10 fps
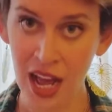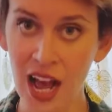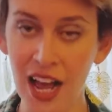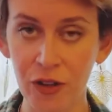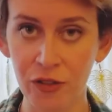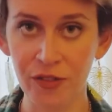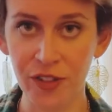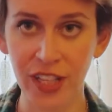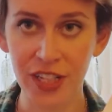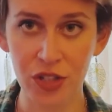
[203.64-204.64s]
I don't
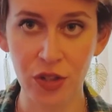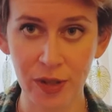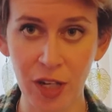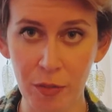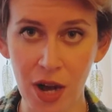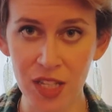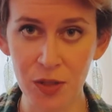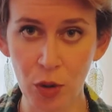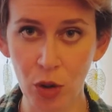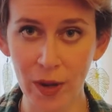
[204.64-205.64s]
feel like doing a moss
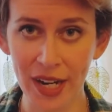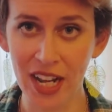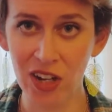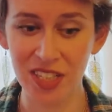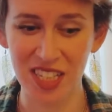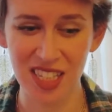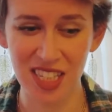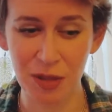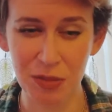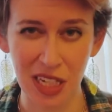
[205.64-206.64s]
pole right now because it
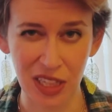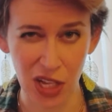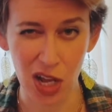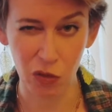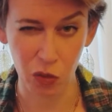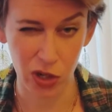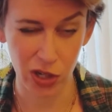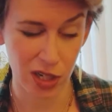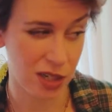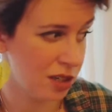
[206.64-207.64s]
seems like a lot of
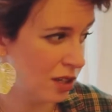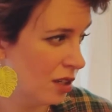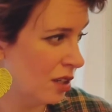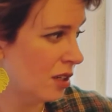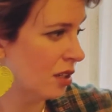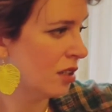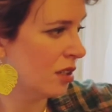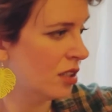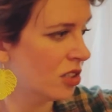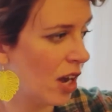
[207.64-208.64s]
work.
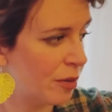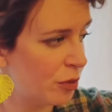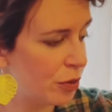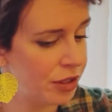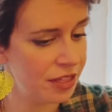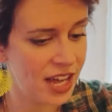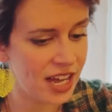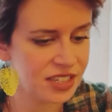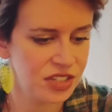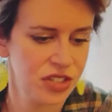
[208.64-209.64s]
So I'm going to put
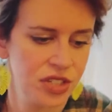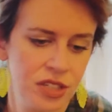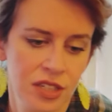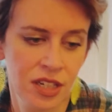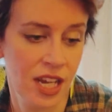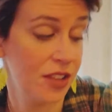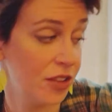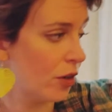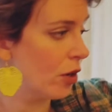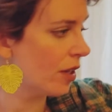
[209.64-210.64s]
that and the
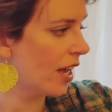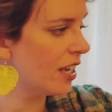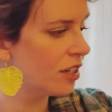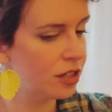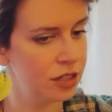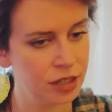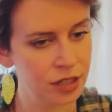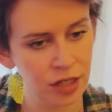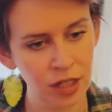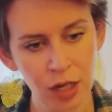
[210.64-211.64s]
grow light
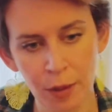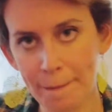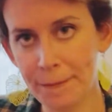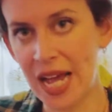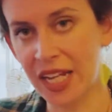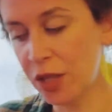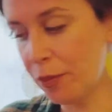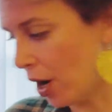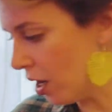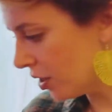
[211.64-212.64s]
back in the
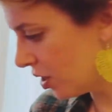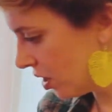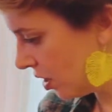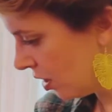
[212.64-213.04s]
box.